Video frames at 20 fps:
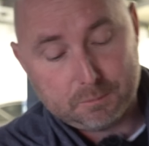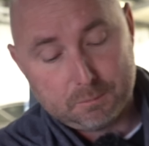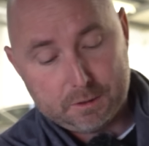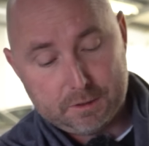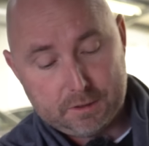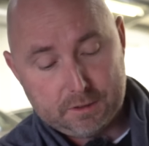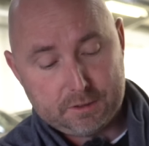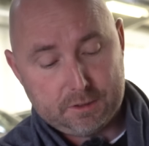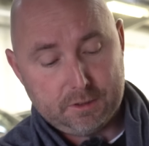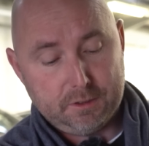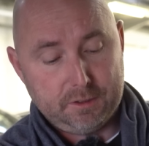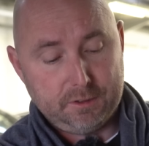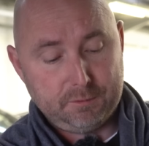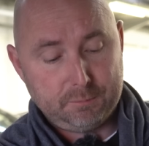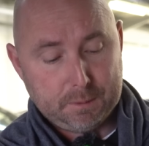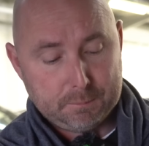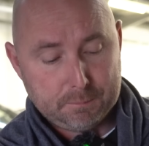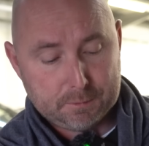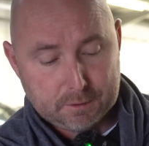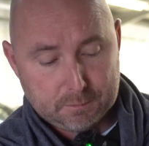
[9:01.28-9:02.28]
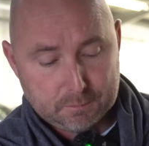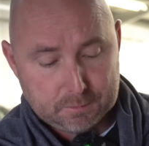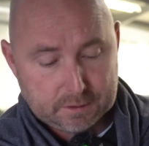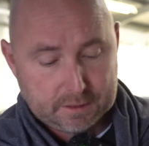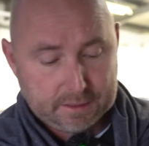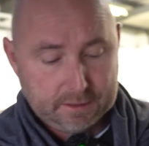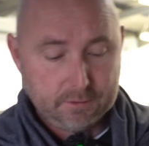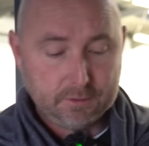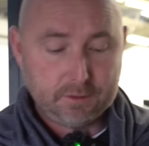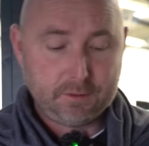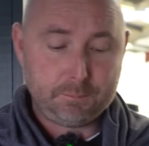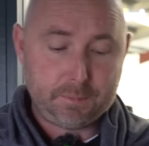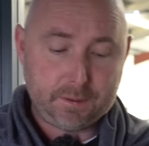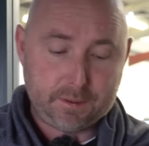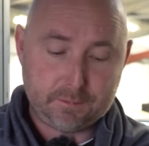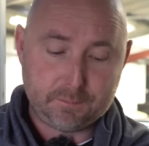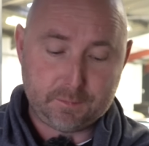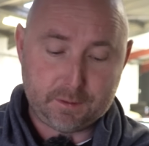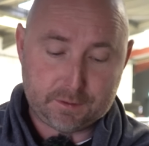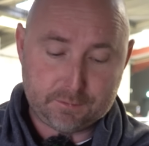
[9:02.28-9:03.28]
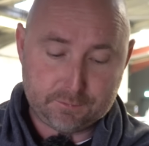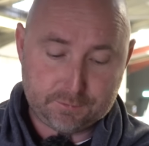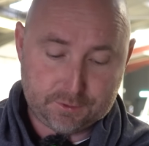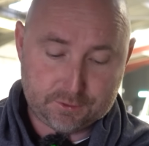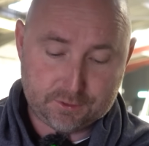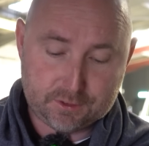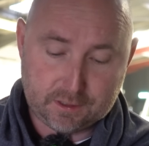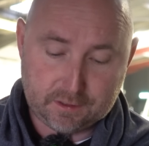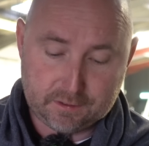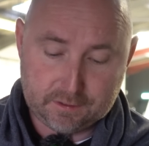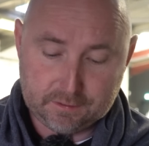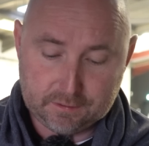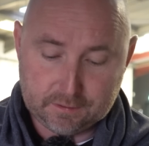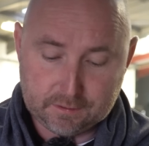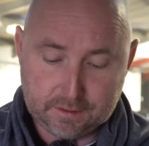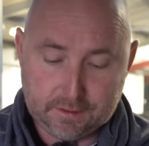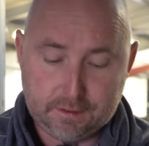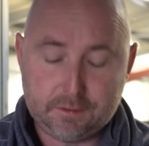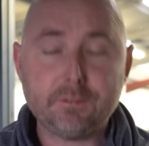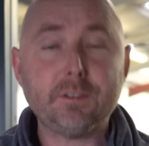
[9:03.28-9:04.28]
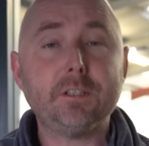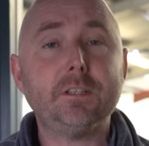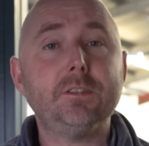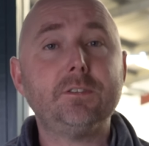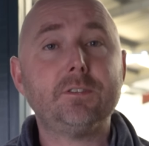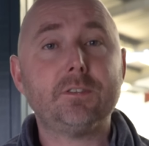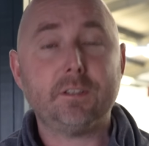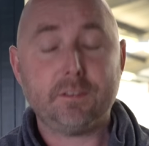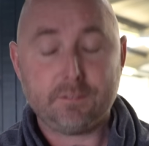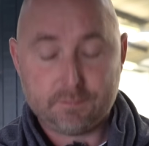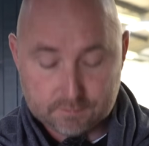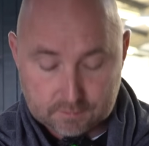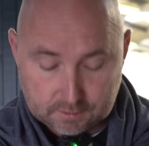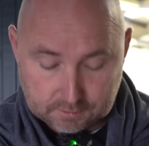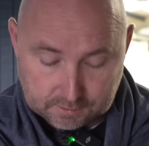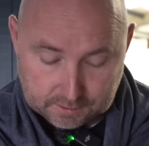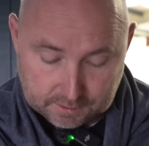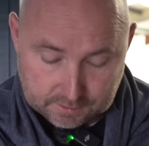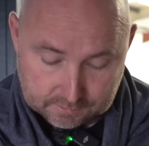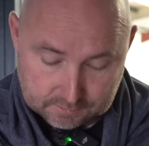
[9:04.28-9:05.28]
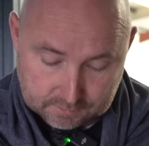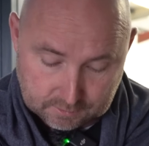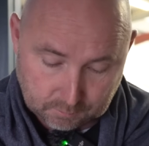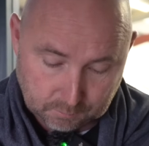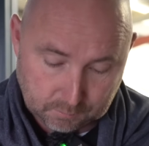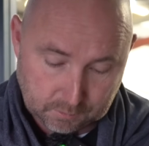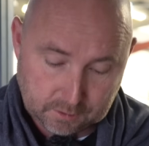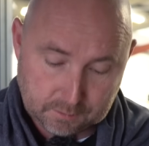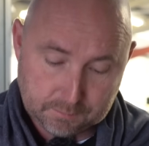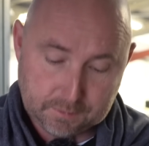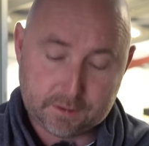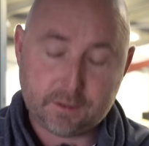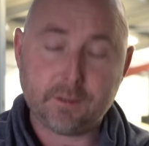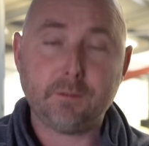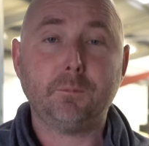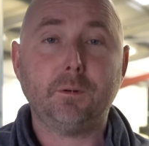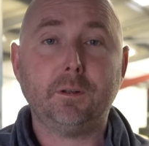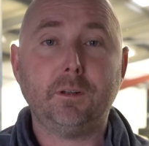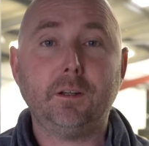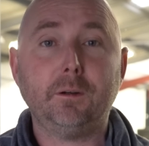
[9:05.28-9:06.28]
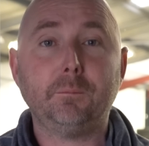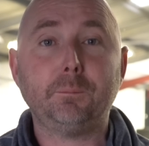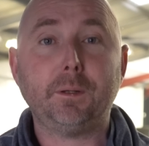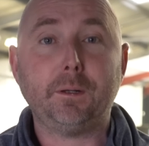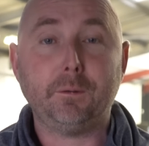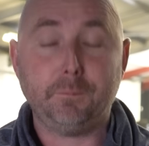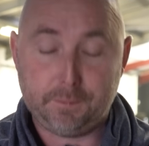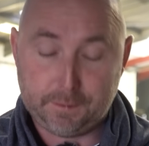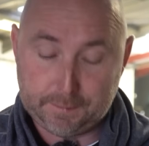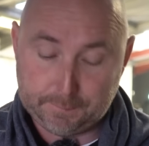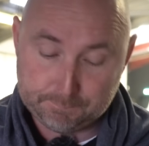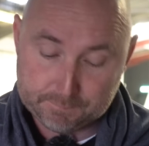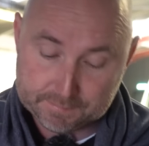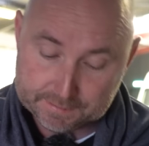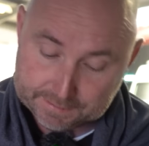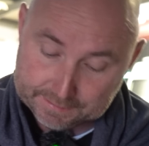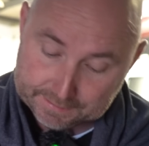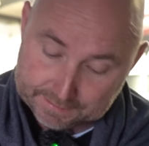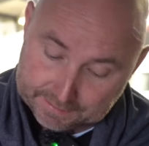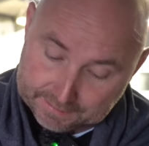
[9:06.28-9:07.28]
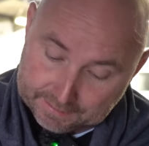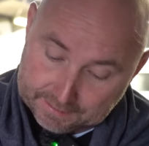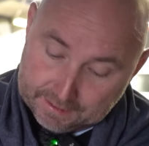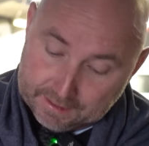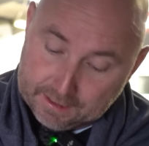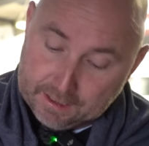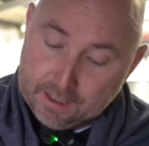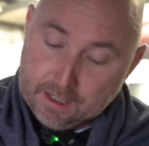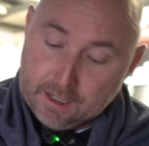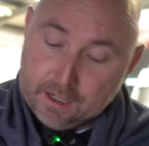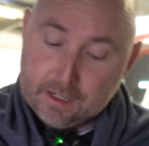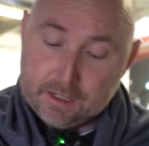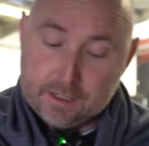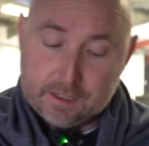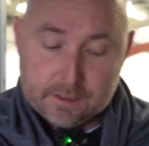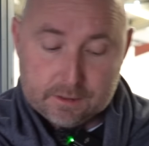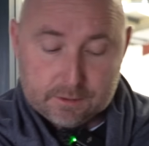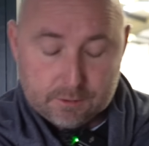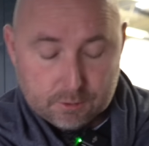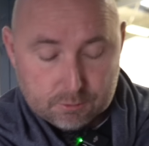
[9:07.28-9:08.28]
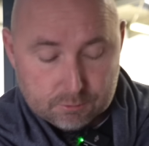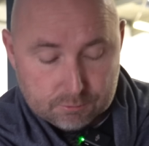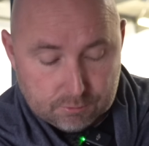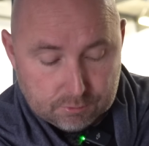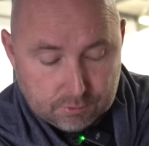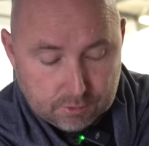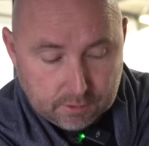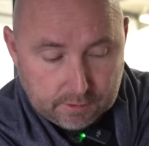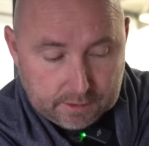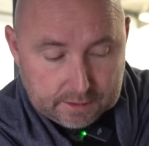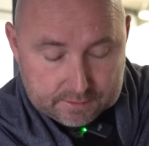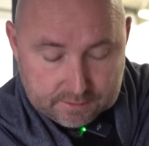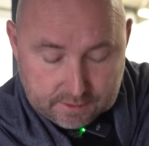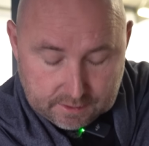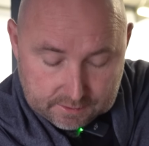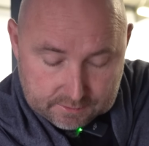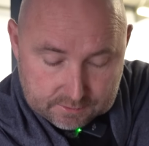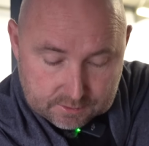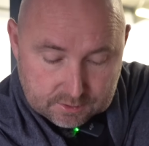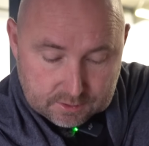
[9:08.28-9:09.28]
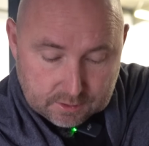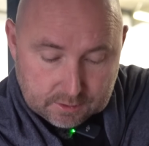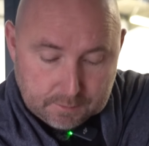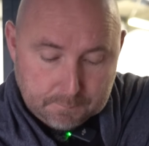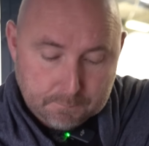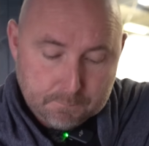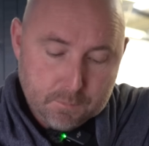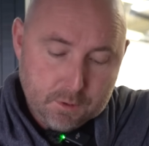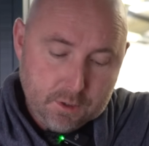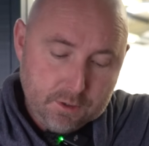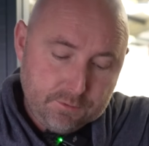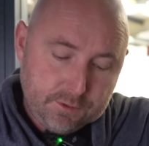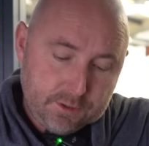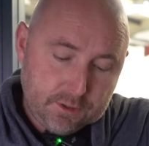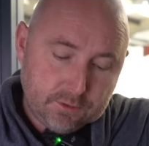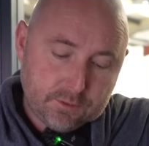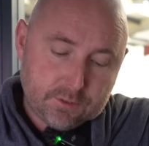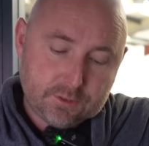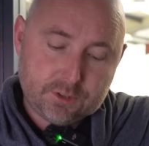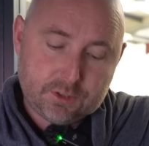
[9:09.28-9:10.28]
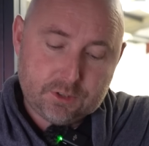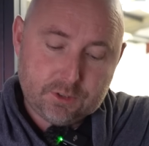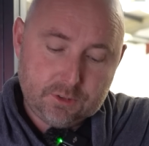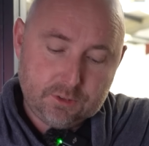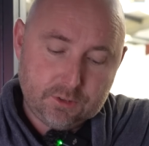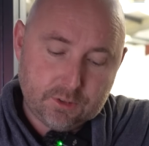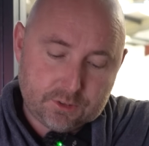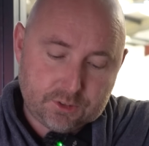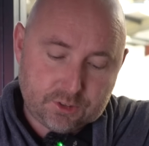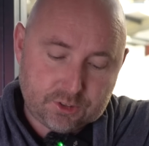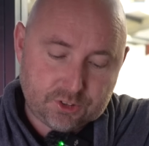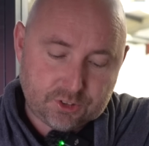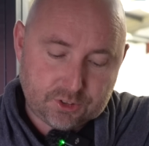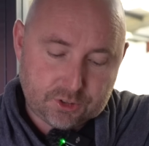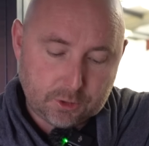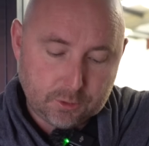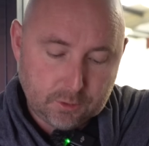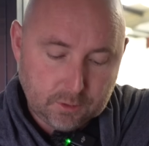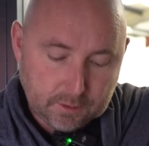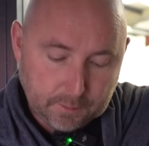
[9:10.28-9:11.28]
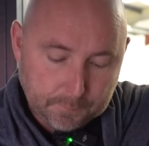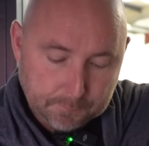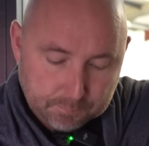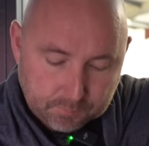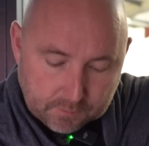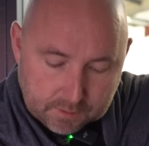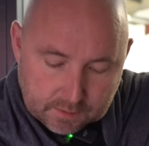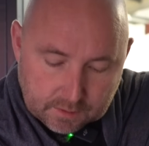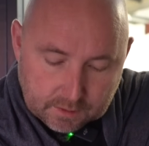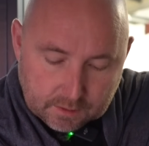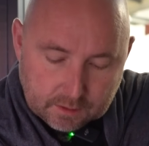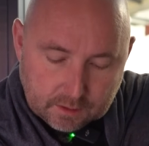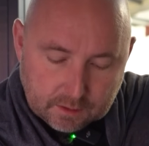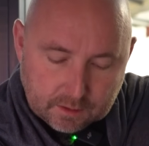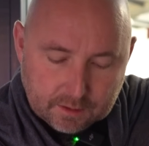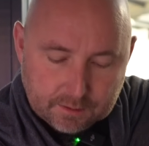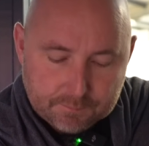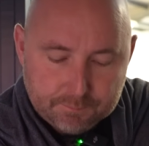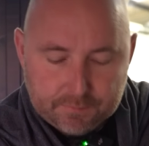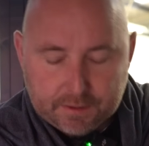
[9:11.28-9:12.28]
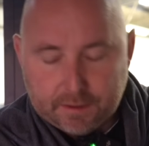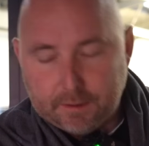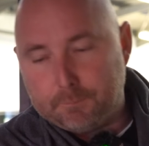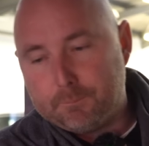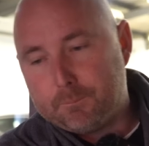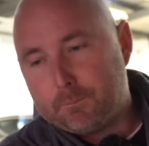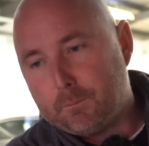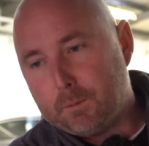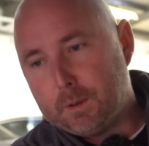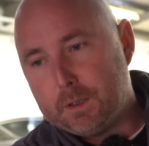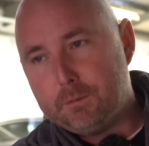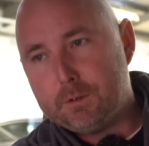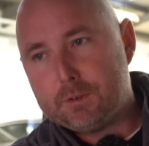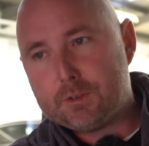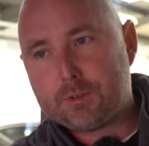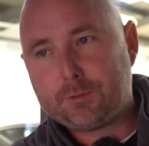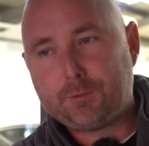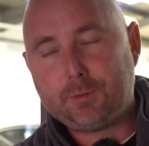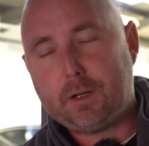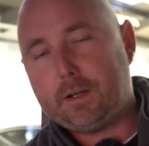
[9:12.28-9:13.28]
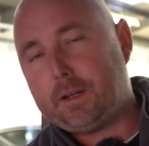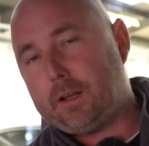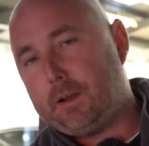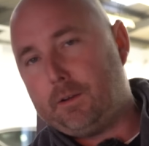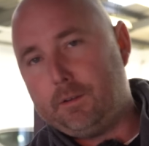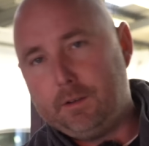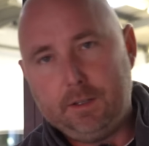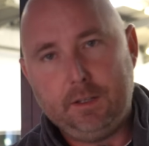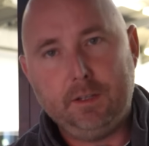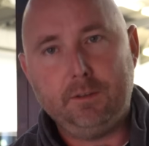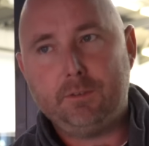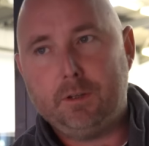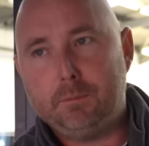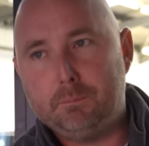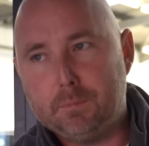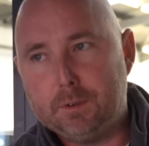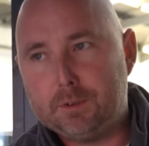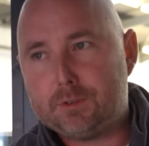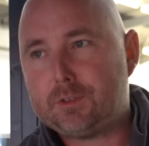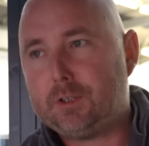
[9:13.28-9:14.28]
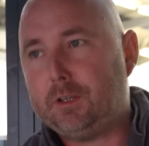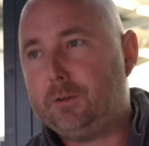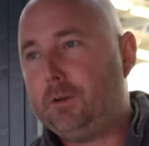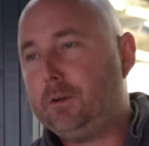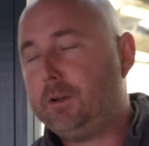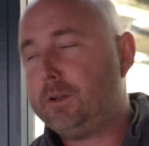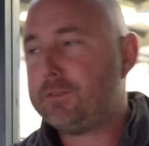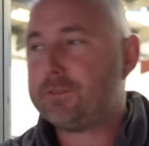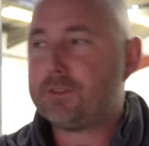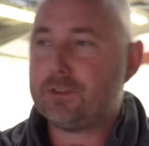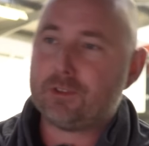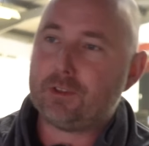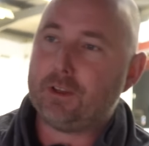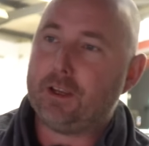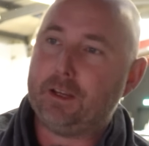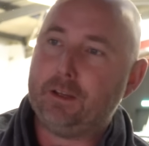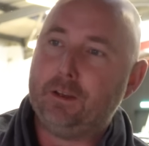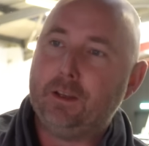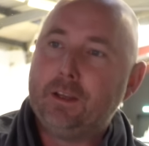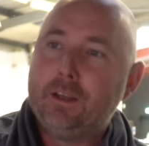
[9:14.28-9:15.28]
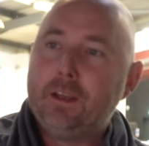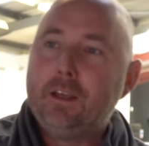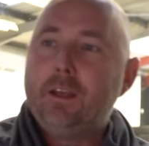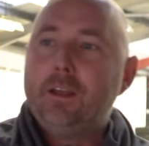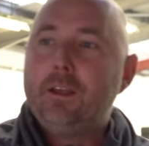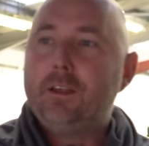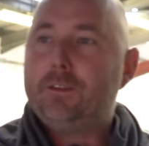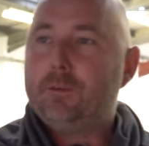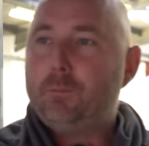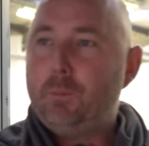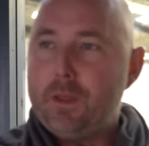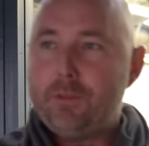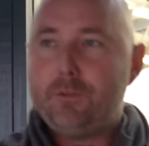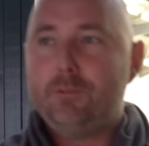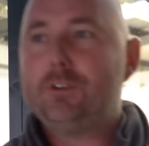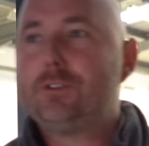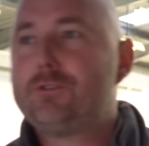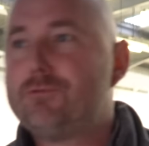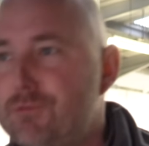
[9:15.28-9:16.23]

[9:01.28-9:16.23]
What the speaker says: we're good. If people don't want to get on the bandwagon for selling EVs, then okay, don't worry about it, we'll help out with that. Right then, so moving on to solar. Now, we were just flat out in November, so I have to say the weather was